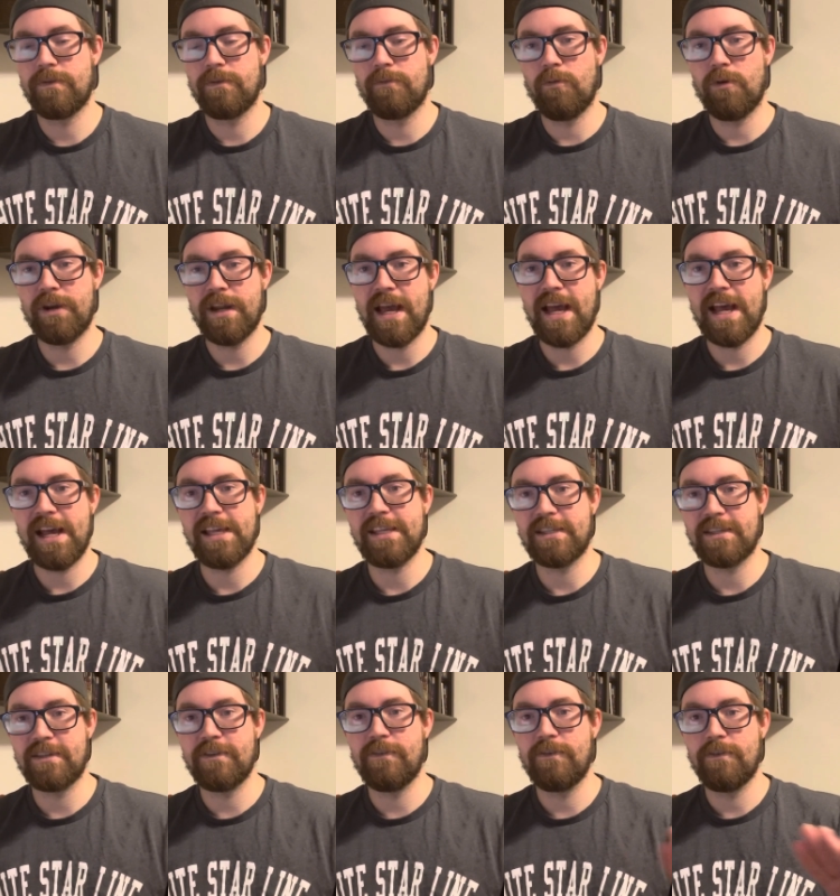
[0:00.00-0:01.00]
one
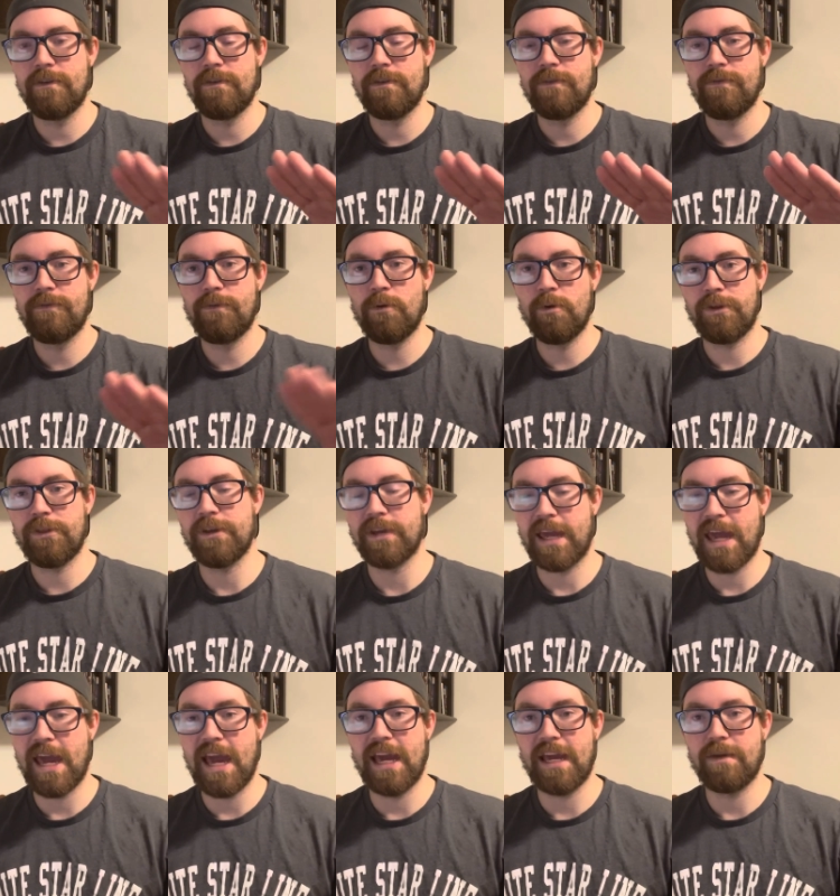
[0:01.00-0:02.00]
has 4 of the
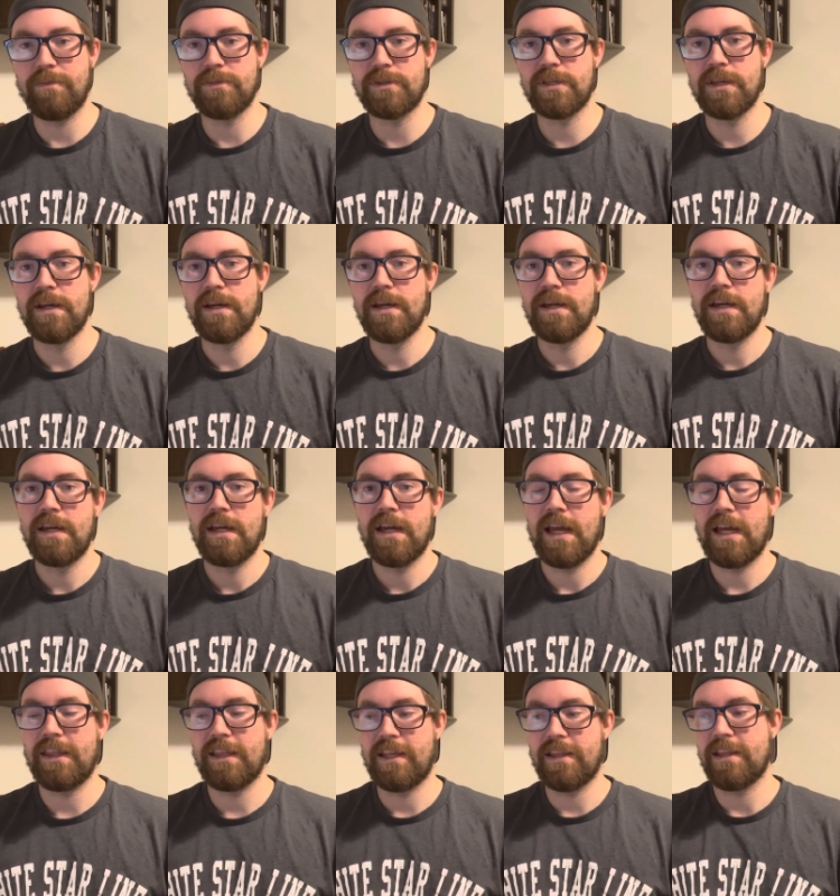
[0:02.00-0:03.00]
games,
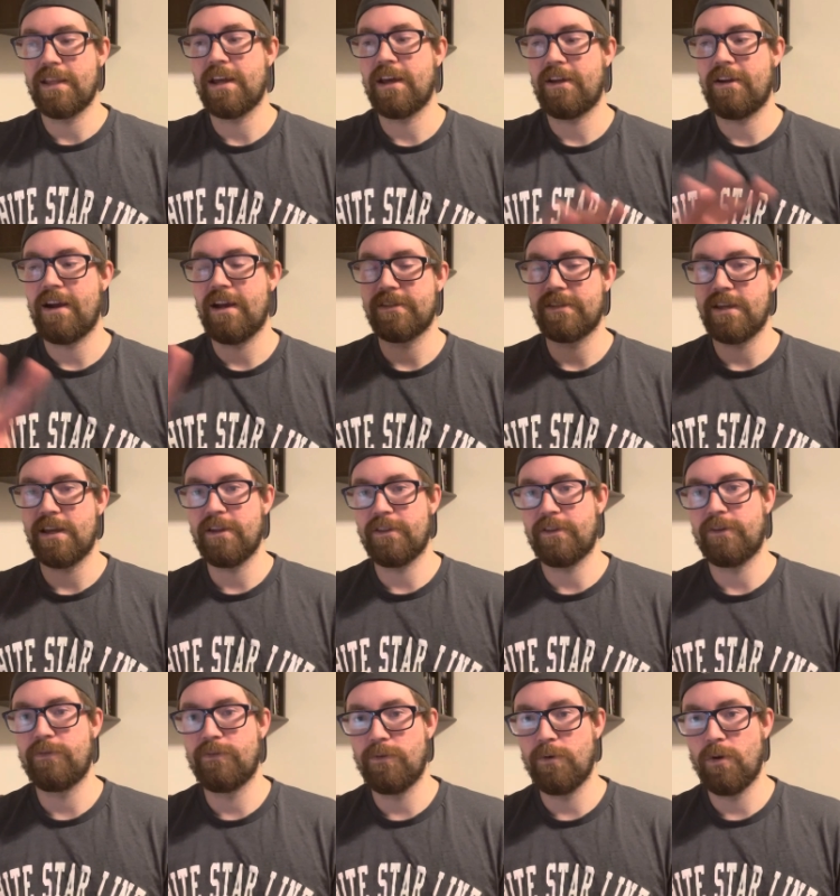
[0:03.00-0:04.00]
and then the other has the
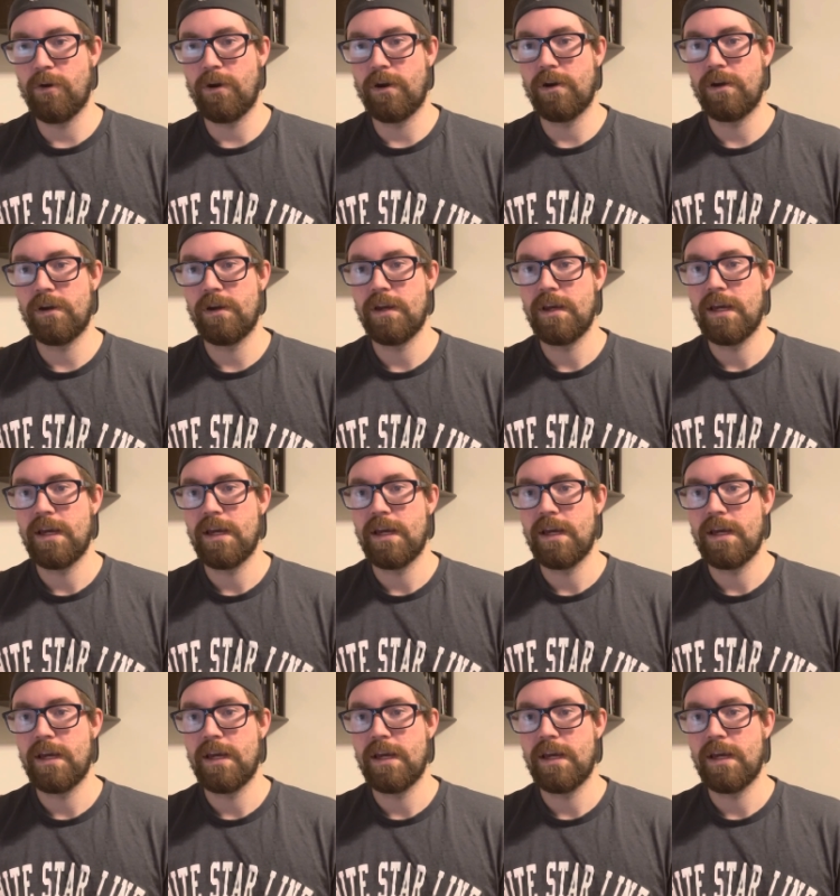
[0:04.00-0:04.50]
other 4,